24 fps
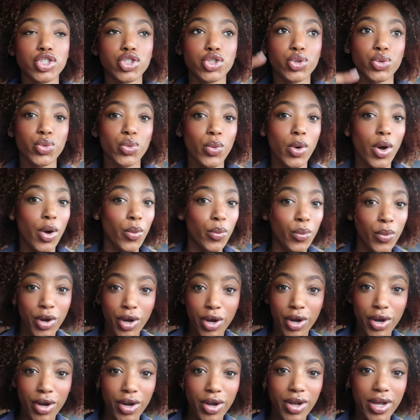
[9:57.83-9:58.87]
to
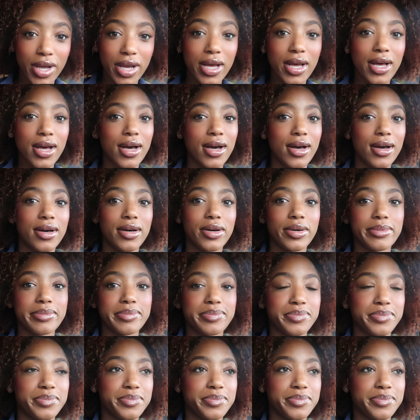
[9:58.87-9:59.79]
work. I